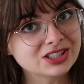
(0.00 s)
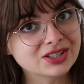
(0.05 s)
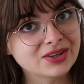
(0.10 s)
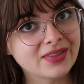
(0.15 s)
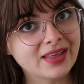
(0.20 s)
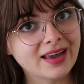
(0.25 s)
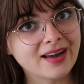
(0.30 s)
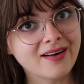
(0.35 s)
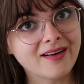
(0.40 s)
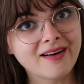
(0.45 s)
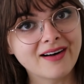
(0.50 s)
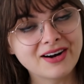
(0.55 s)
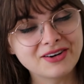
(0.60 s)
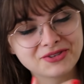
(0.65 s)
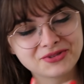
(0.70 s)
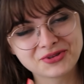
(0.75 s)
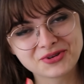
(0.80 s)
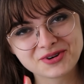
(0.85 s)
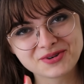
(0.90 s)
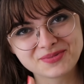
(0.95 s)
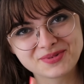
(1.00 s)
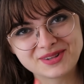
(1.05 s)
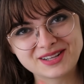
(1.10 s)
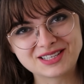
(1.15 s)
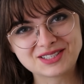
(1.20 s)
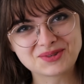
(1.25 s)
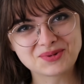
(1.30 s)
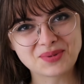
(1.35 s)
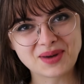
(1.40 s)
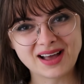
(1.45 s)
so they are affordable
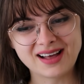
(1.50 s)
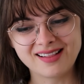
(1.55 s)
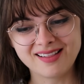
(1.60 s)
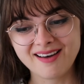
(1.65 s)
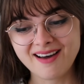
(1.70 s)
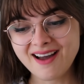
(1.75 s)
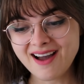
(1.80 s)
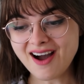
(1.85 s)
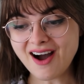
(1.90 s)
as well.